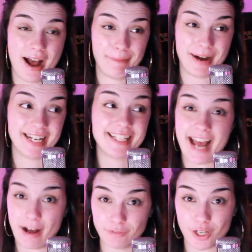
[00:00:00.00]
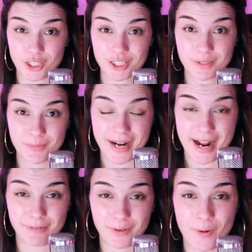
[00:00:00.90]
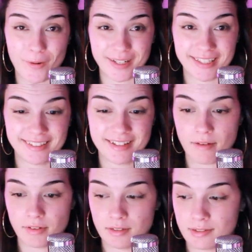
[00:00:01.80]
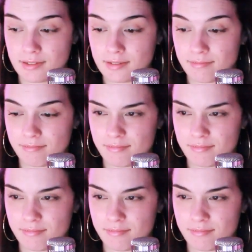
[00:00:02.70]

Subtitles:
I didn't have Logic when I recorded covers